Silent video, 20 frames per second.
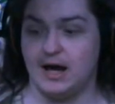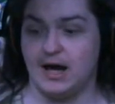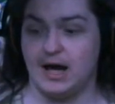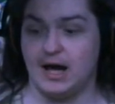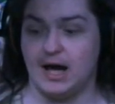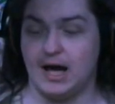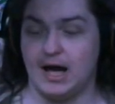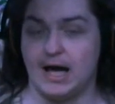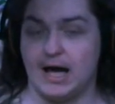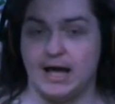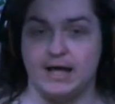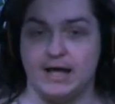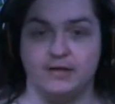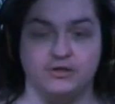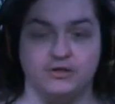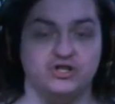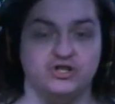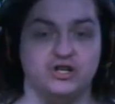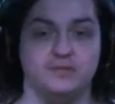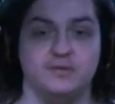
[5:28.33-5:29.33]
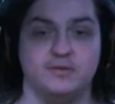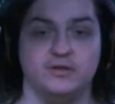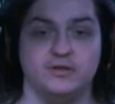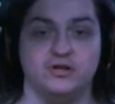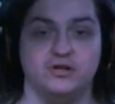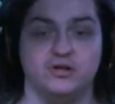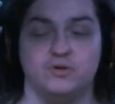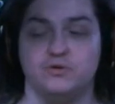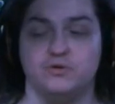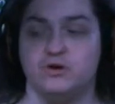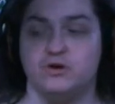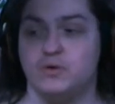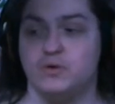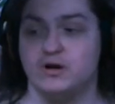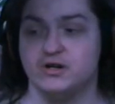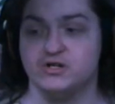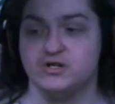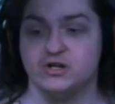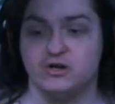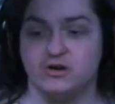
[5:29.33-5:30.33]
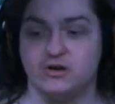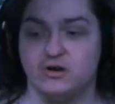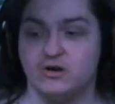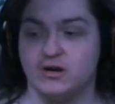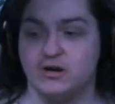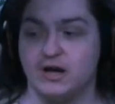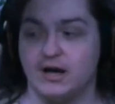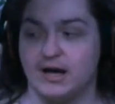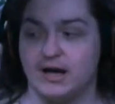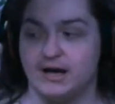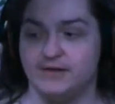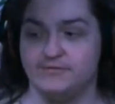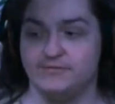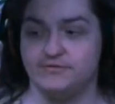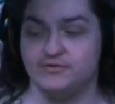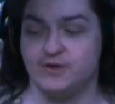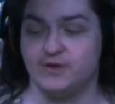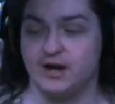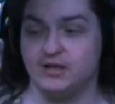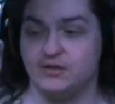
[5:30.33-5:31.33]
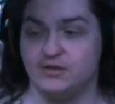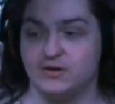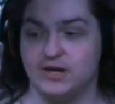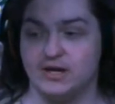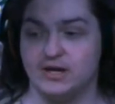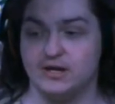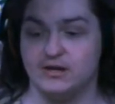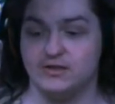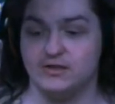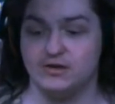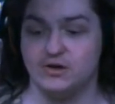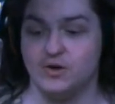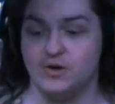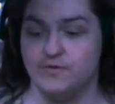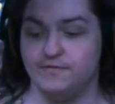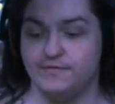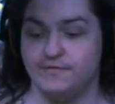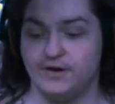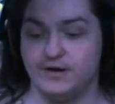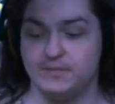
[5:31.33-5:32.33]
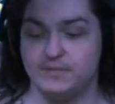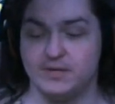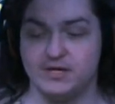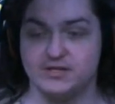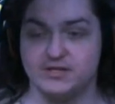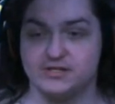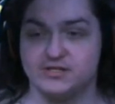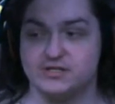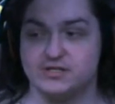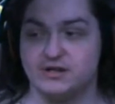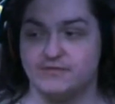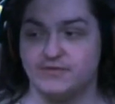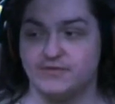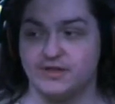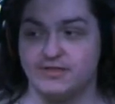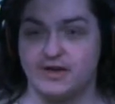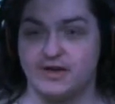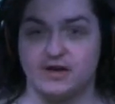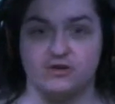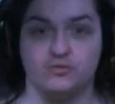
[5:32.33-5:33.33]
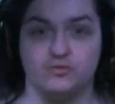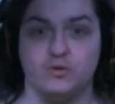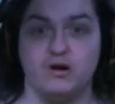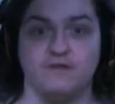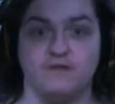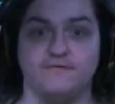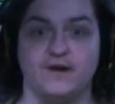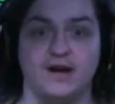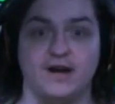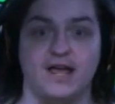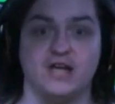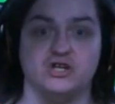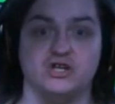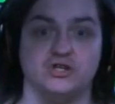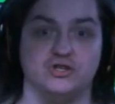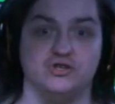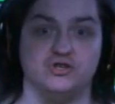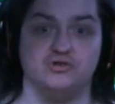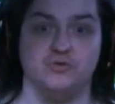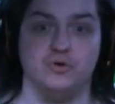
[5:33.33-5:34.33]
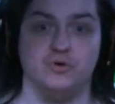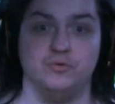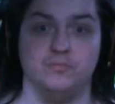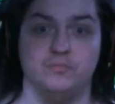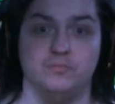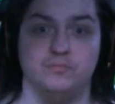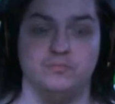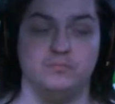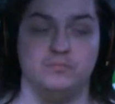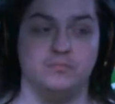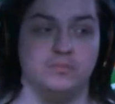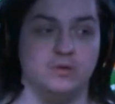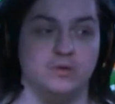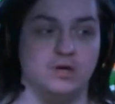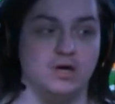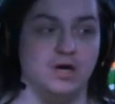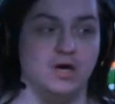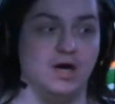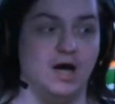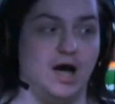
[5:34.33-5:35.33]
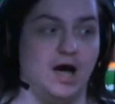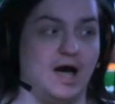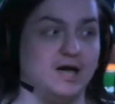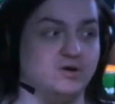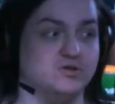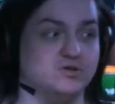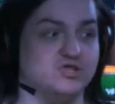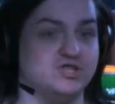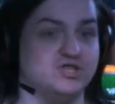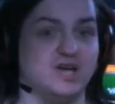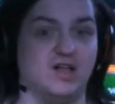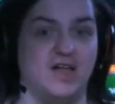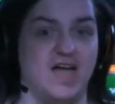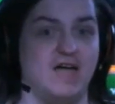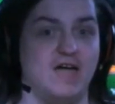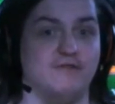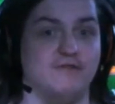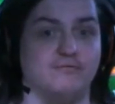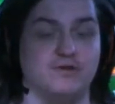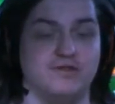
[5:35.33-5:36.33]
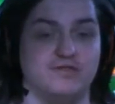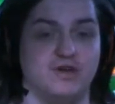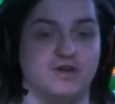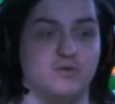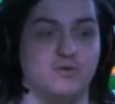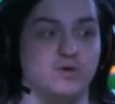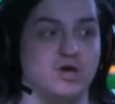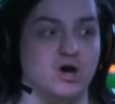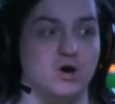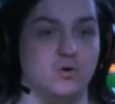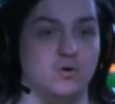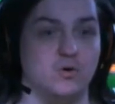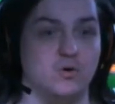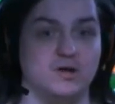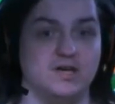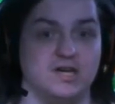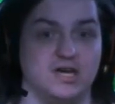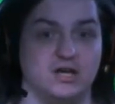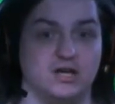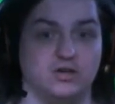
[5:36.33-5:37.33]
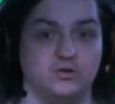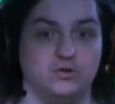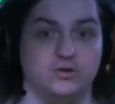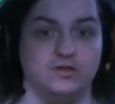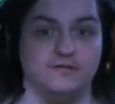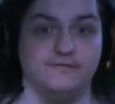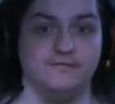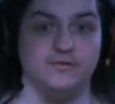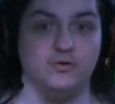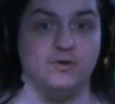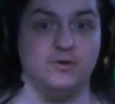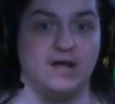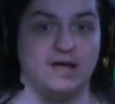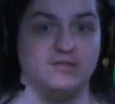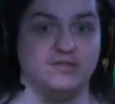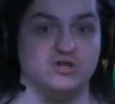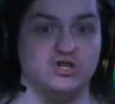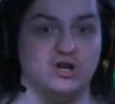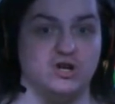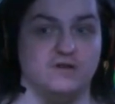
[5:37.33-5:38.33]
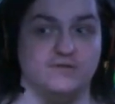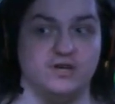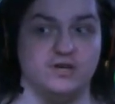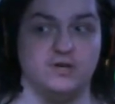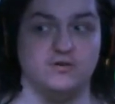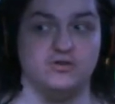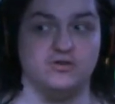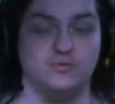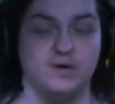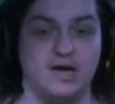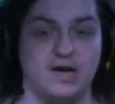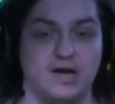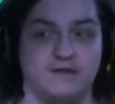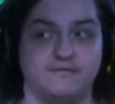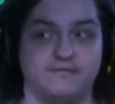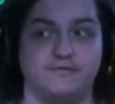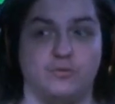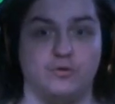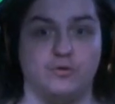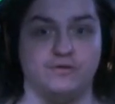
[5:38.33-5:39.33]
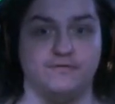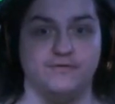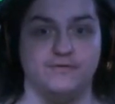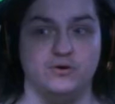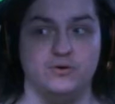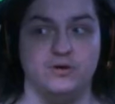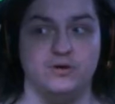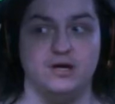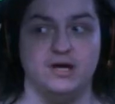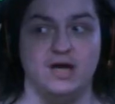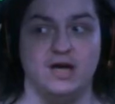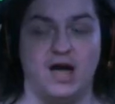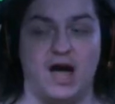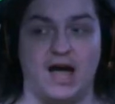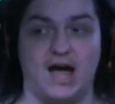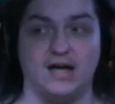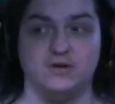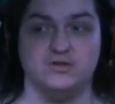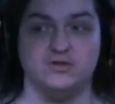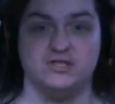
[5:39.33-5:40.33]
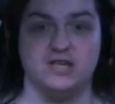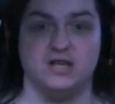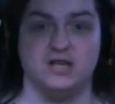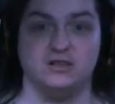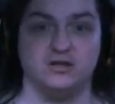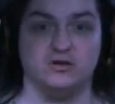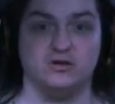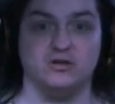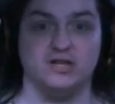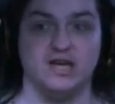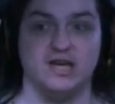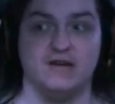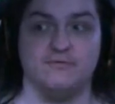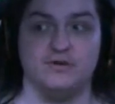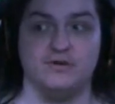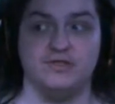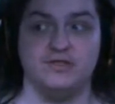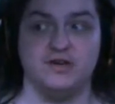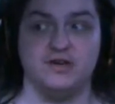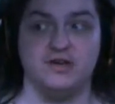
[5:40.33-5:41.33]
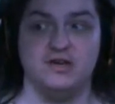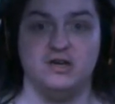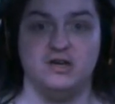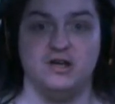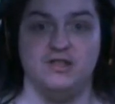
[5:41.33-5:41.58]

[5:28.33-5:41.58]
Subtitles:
I legitimately don't know where to turn. I've tried looking into the GoFundMes and stuff like that because we are financially screwed. I could sell everything we own, including the food and the shelving units we have for the food. I could sell literally everything.